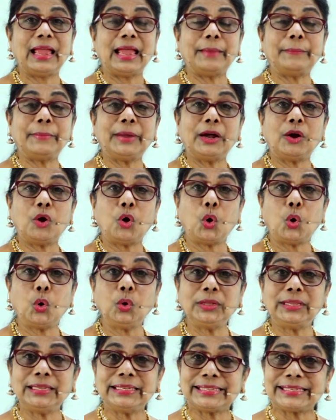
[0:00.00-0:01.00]
Among
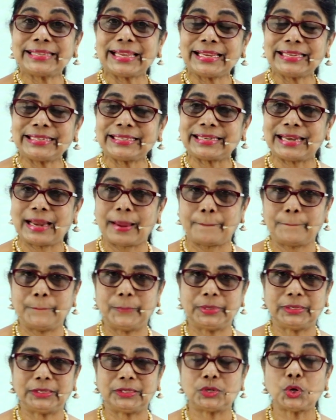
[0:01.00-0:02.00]
all the 6
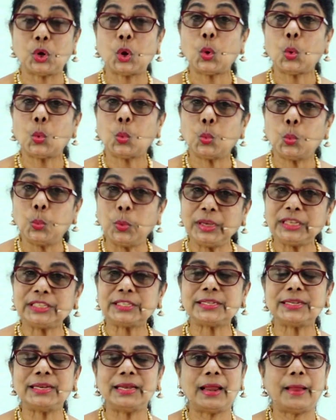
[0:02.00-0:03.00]
numbers,
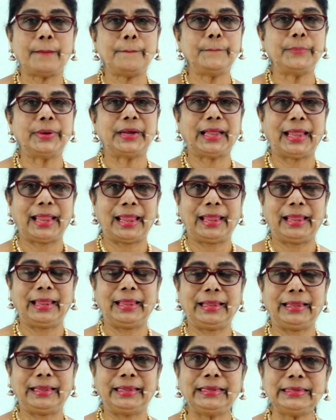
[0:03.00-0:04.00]
which number
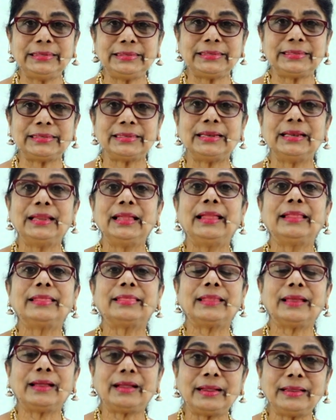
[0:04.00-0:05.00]
has
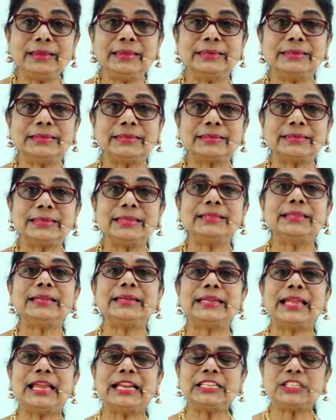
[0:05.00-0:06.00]
the highest in the
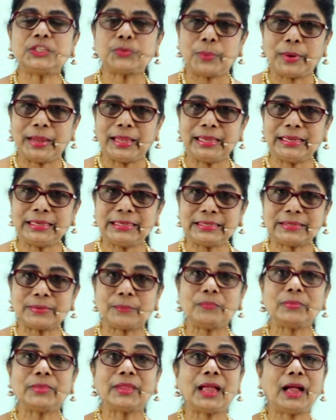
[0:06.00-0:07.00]
tens place?
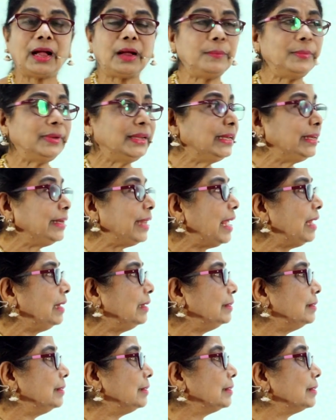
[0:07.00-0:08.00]
How many
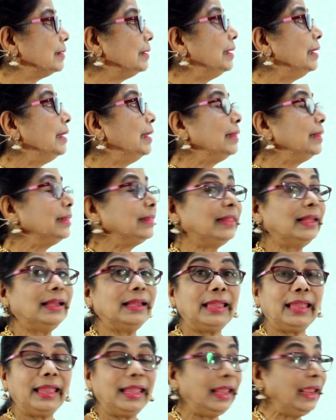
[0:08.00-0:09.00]
tens?
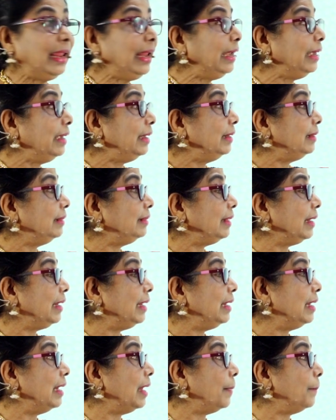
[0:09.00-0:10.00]
The
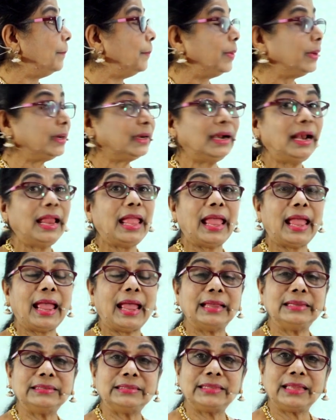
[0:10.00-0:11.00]
83 number
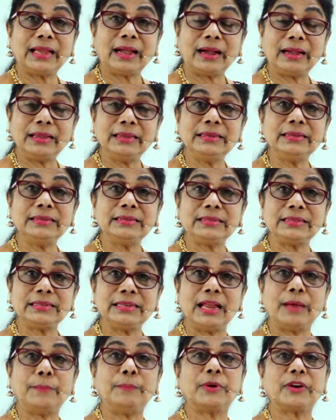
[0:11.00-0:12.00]
has the highest
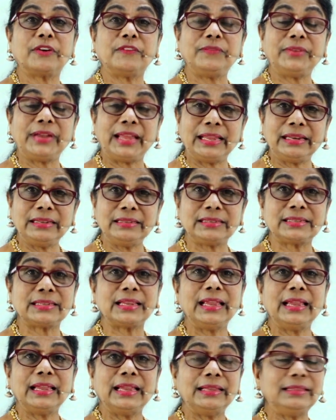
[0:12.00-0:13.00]
number of tens
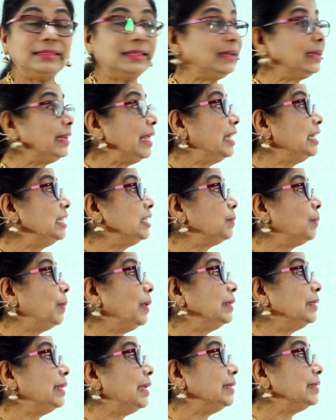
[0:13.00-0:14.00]
in the tens
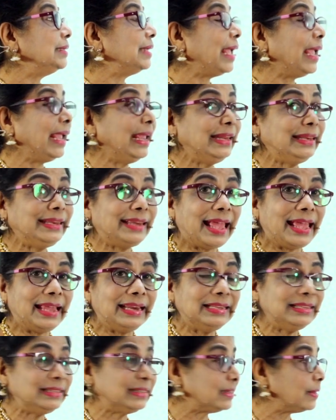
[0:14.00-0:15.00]
place. That is 8
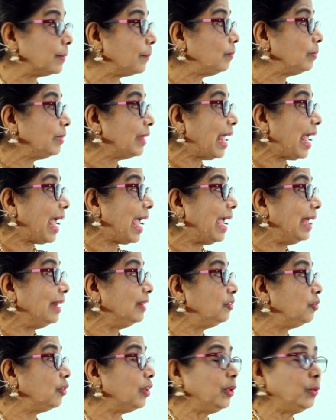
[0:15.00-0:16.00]
tens
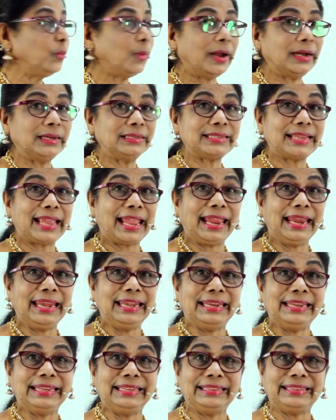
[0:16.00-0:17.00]
and 3 ones,
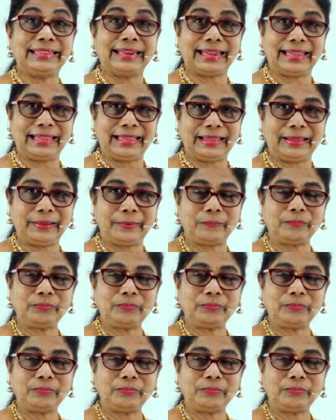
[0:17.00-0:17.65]
83.